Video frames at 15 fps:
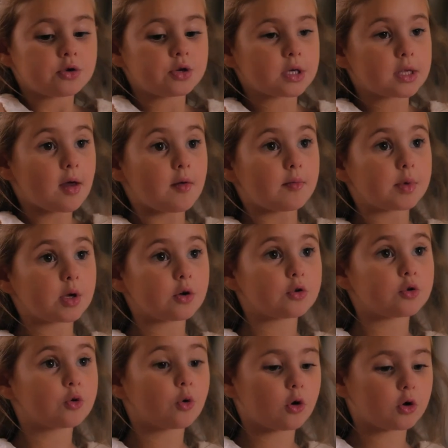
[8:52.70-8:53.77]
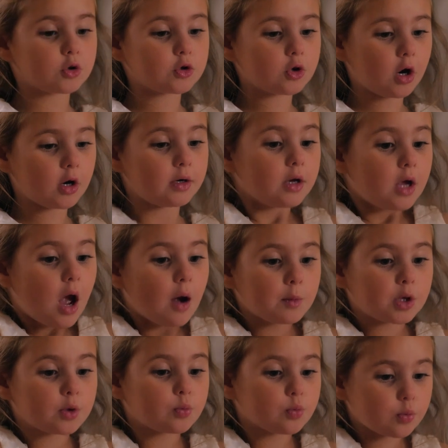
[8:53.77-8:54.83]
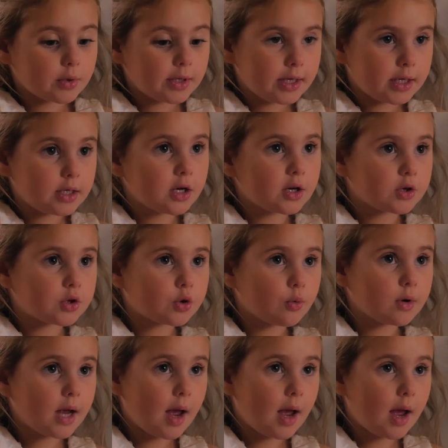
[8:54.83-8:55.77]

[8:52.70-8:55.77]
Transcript: She gave me a chore chart and we read a story